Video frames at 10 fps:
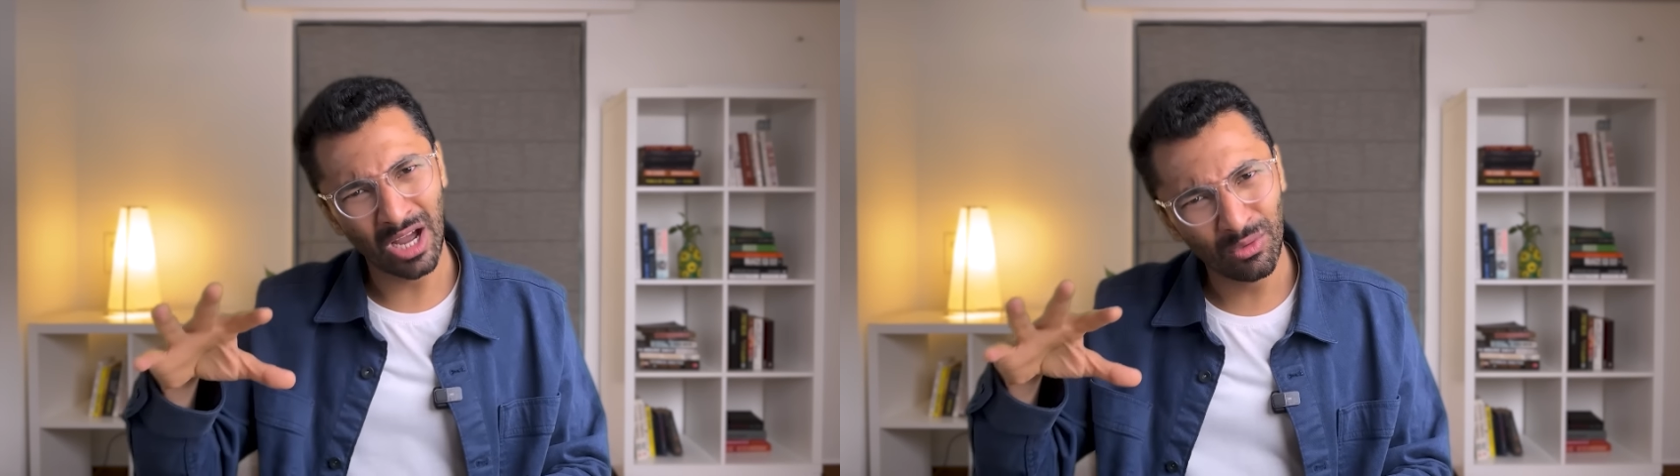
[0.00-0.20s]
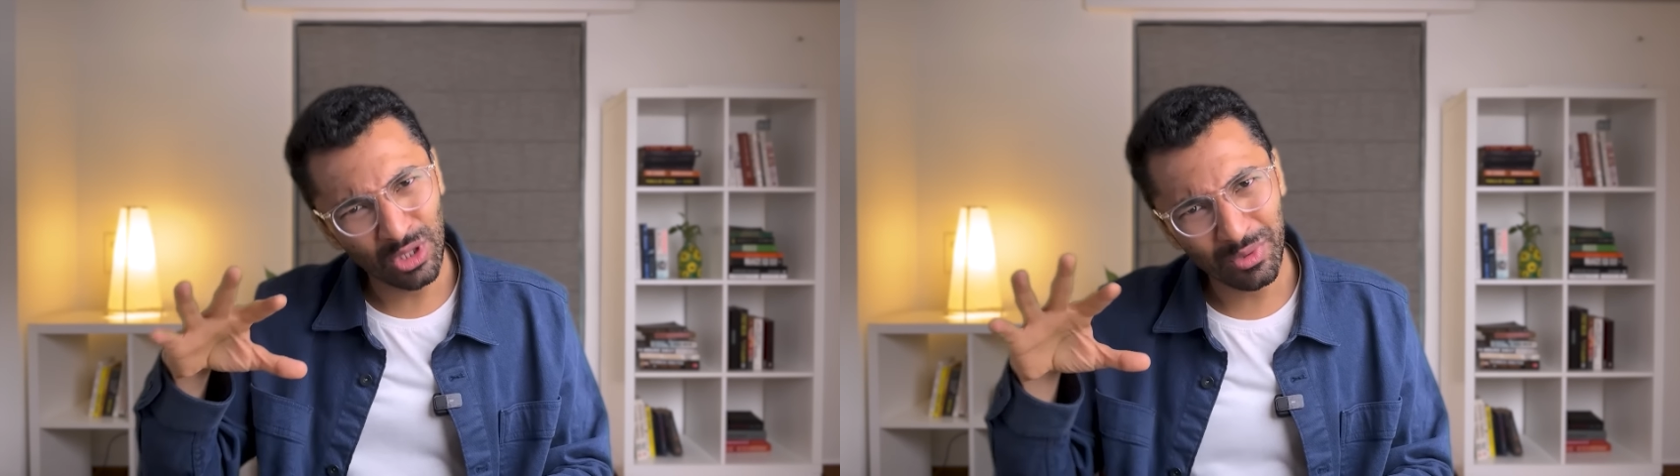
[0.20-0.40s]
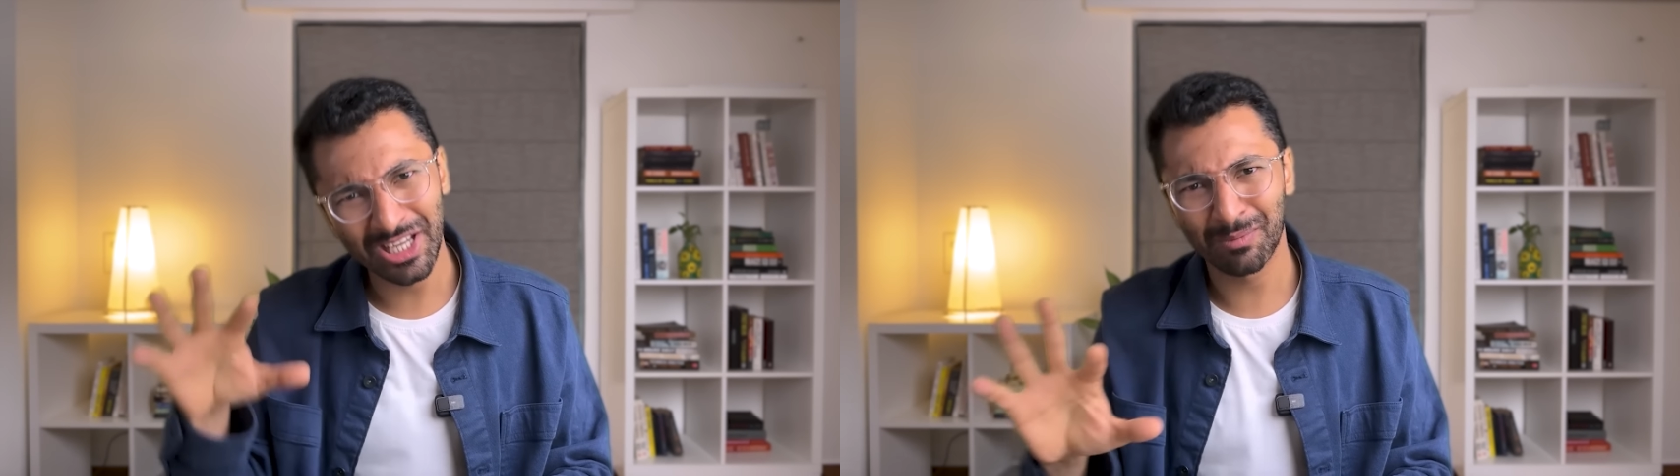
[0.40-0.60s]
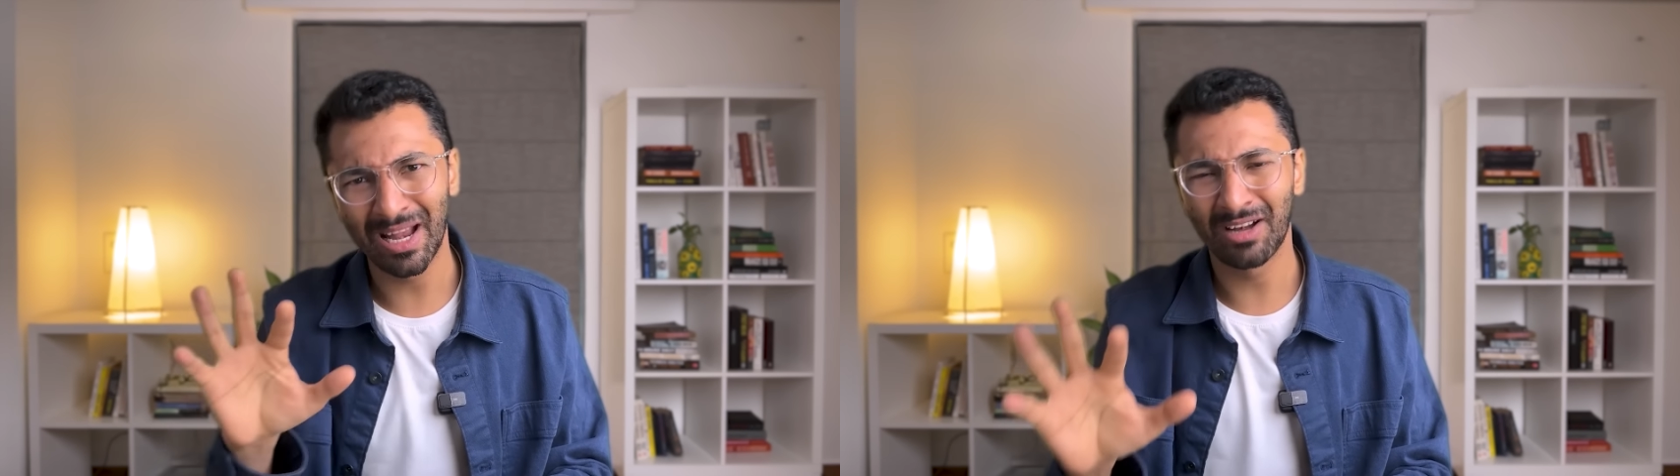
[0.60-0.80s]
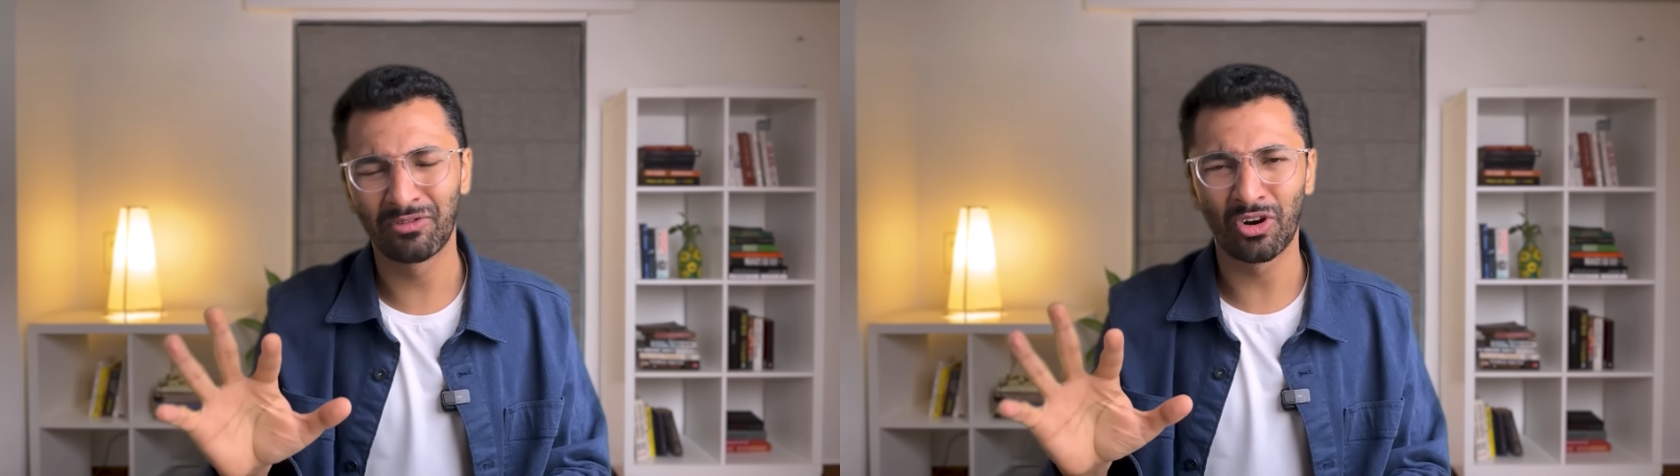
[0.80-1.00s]
now new age
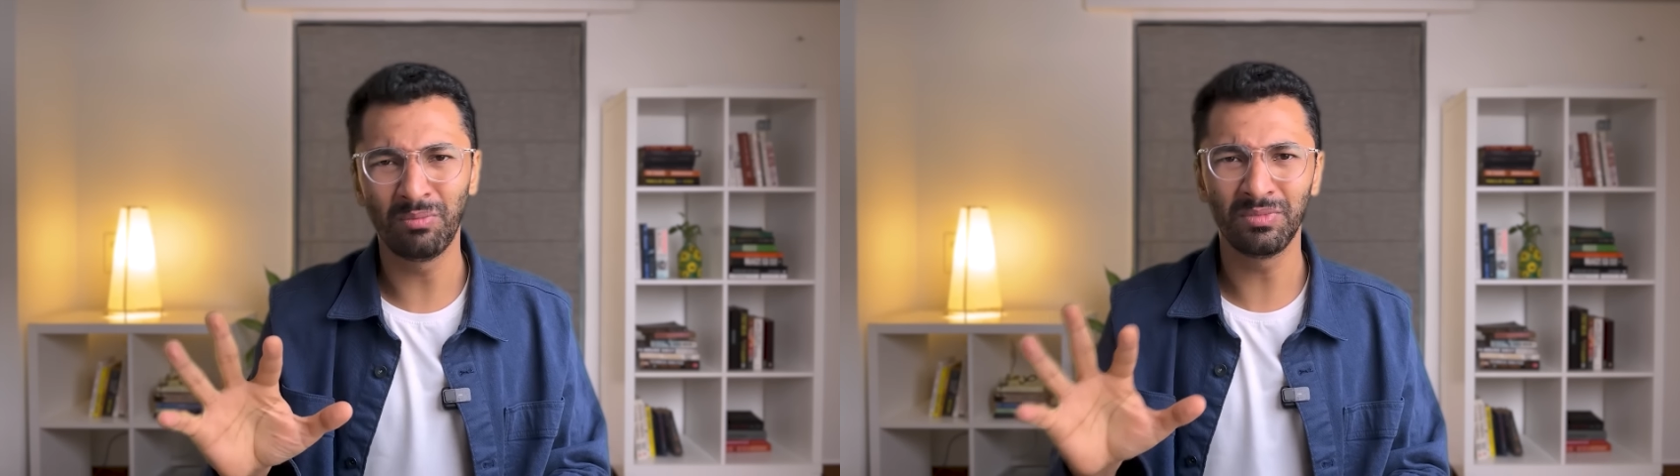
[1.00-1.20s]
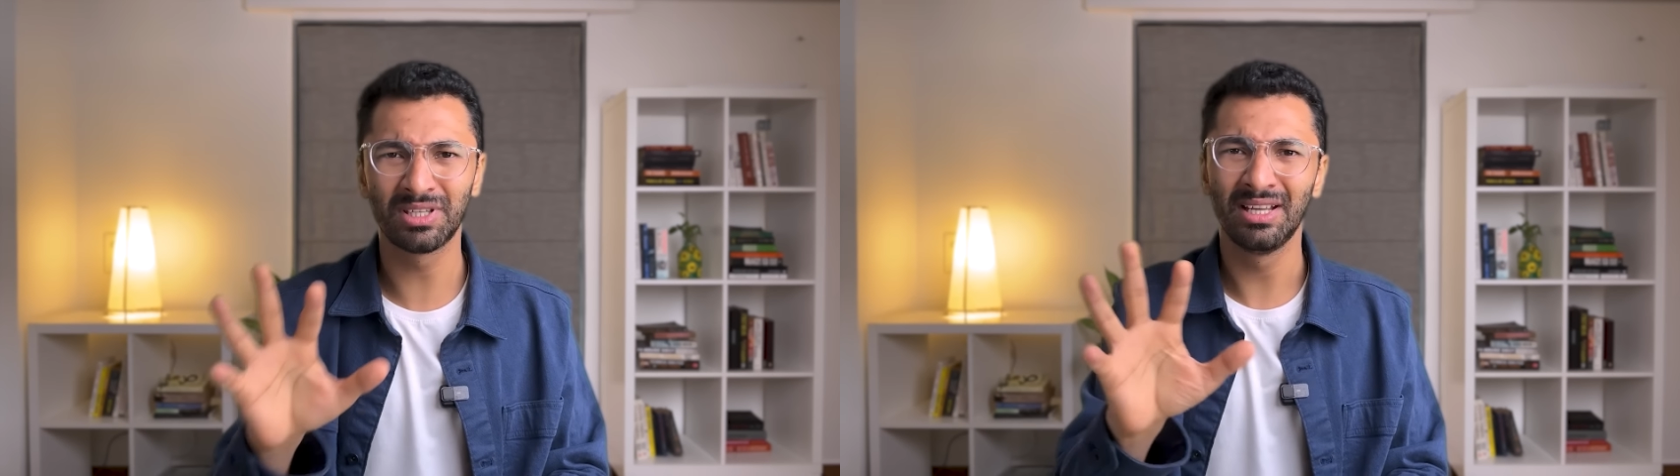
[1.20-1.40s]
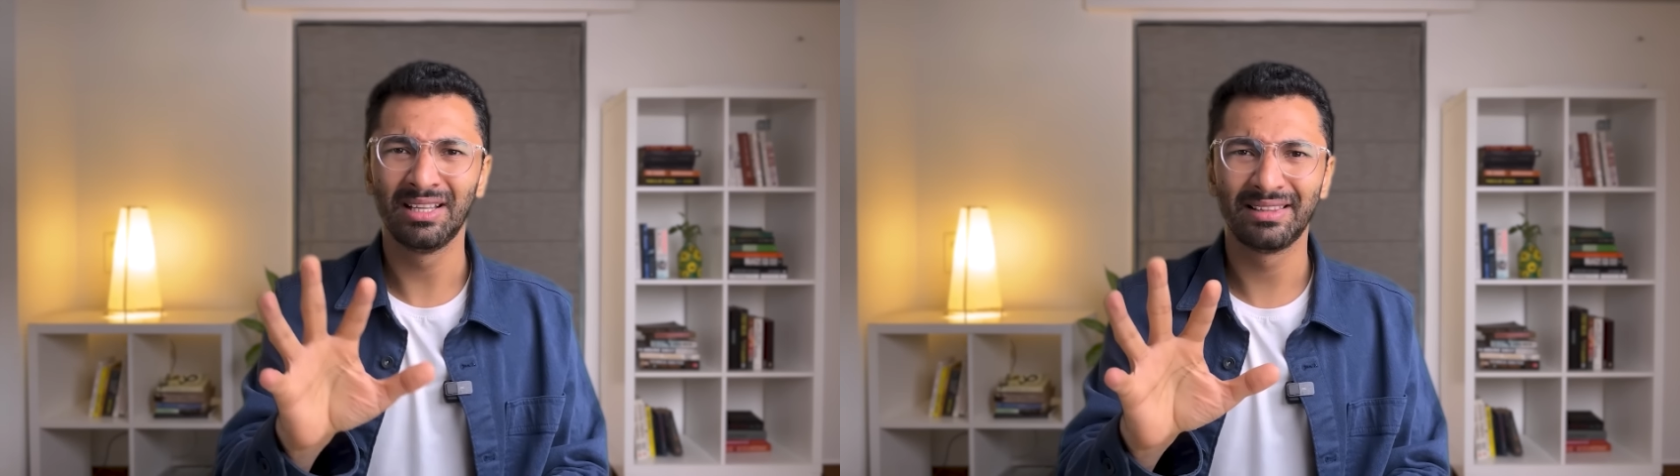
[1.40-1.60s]
platforms